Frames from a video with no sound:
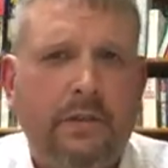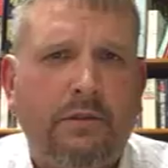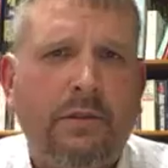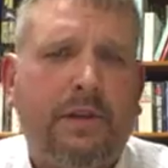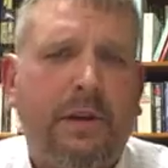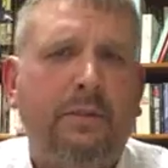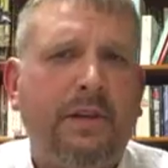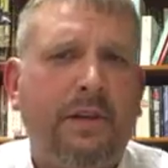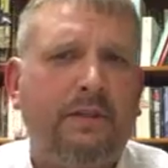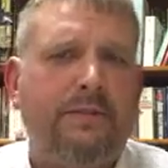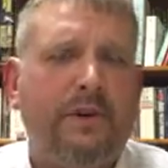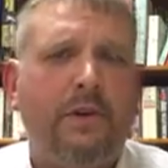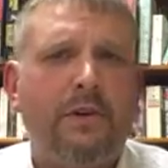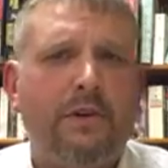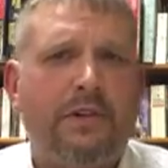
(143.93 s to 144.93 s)
Republican
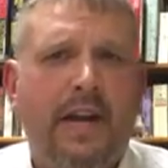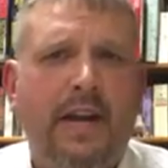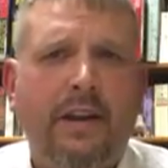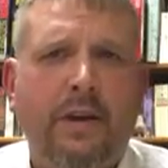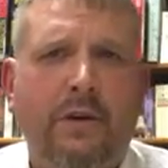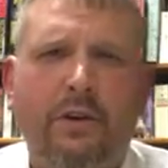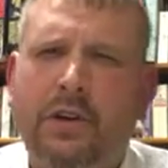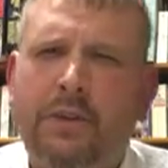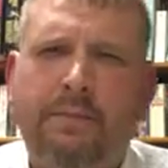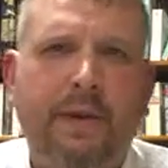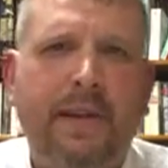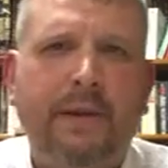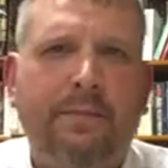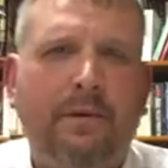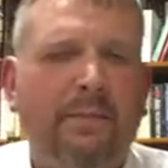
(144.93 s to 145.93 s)
voters I know, good
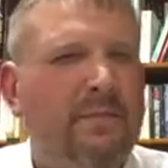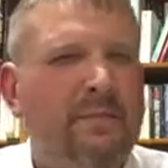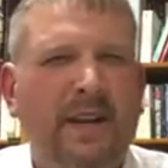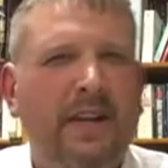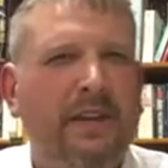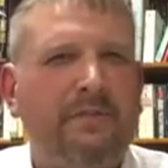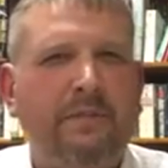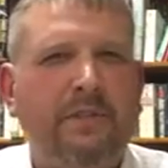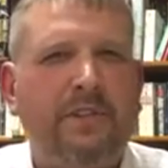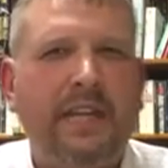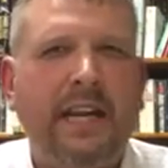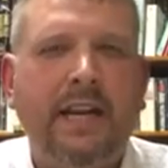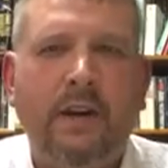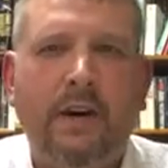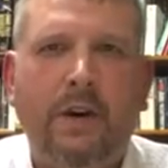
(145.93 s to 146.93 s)
people, but many of them
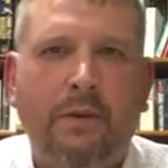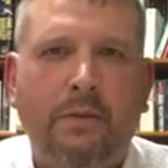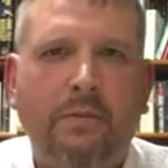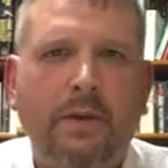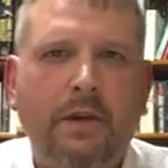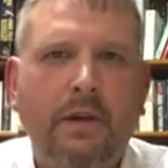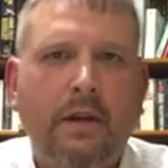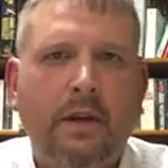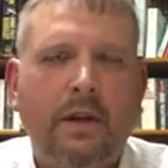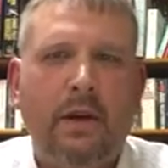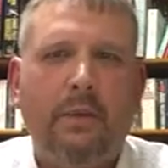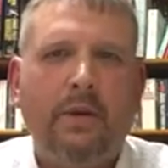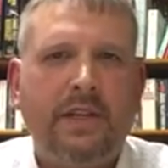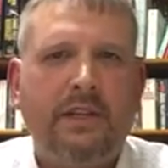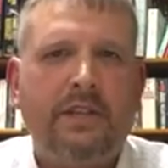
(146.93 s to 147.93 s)
stayed home.
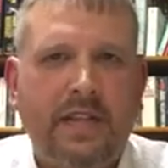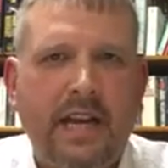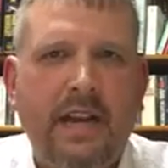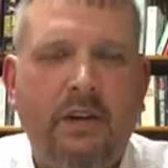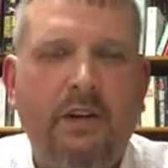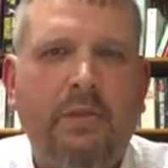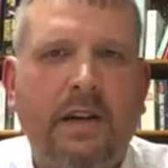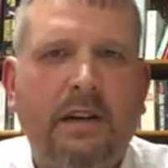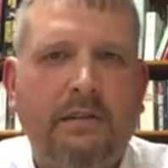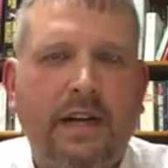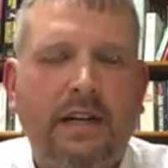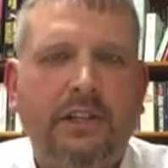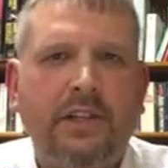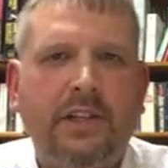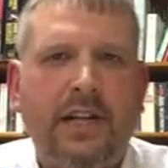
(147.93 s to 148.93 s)
And when you stay home on
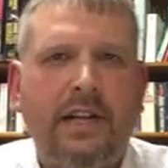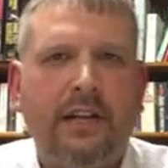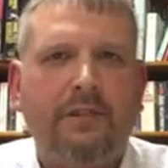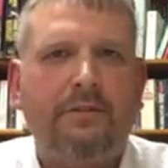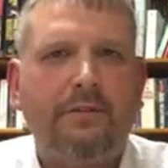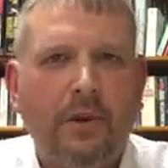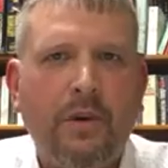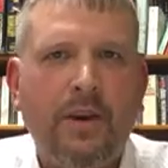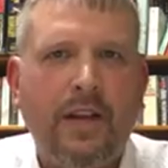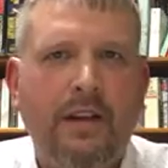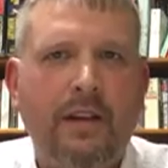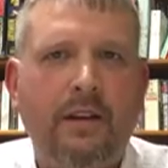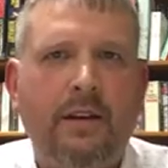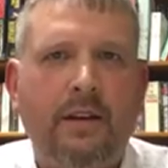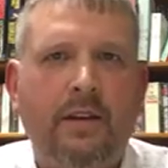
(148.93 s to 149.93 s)
election day, you're
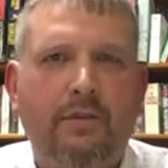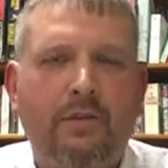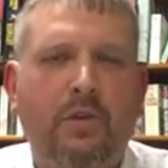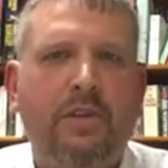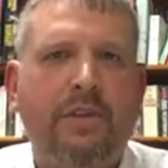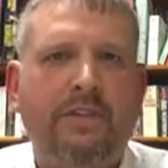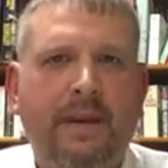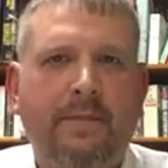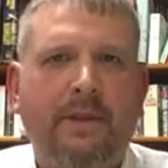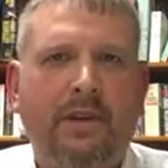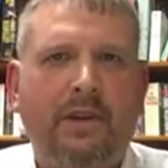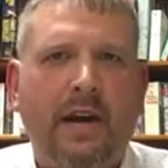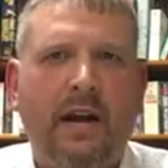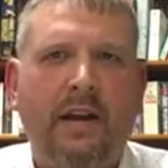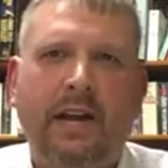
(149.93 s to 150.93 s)
voting for the
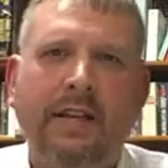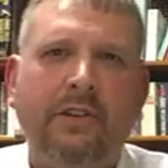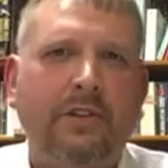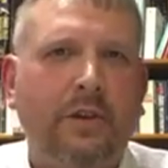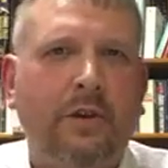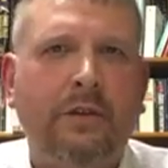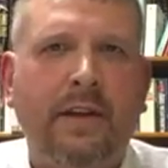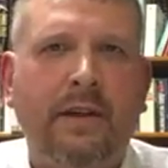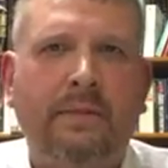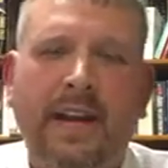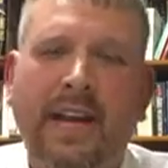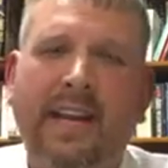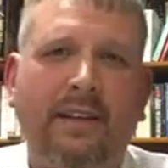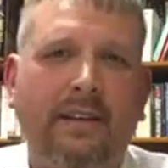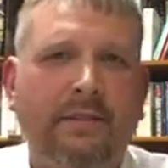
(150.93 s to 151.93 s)
Democrat. And I told them,
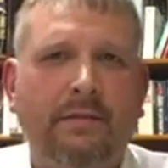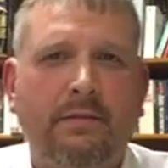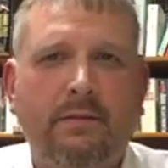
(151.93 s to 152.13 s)
hey,